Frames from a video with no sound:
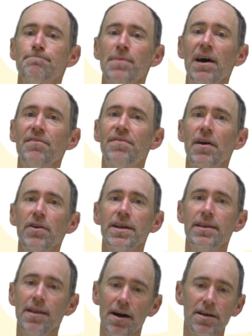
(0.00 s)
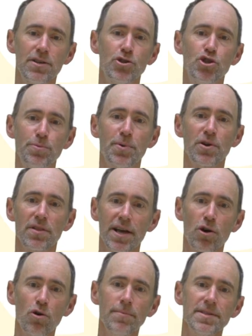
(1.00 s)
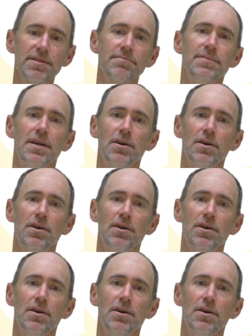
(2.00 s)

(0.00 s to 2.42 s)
have very non-Jupiter-like orbits.